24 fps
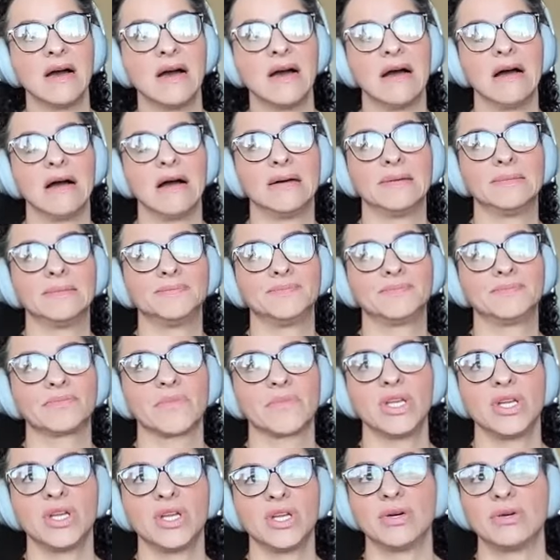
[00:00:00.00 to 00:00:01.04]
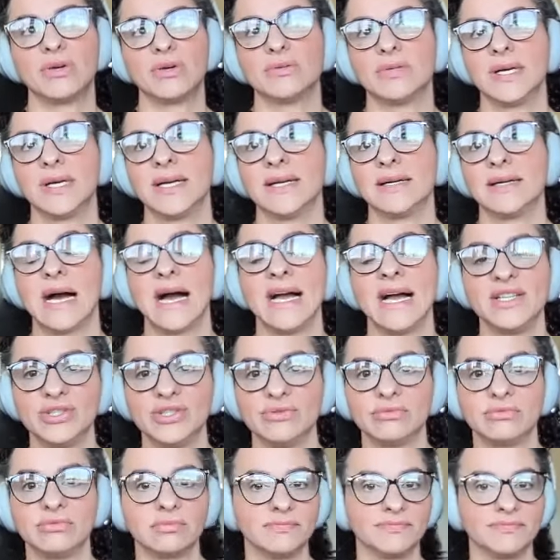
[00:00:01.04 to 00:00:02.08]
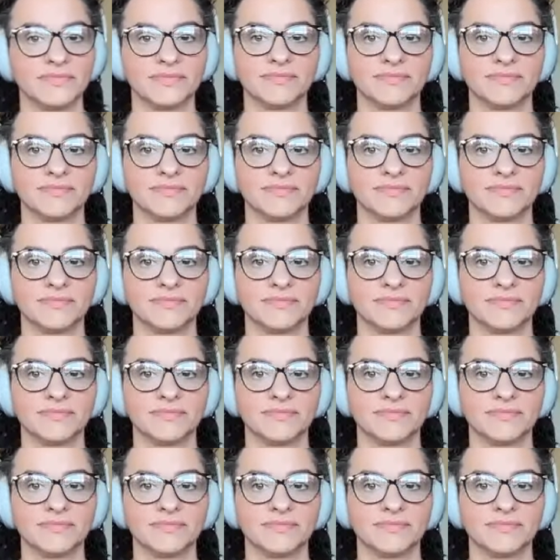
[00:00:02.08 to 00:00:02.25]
I do.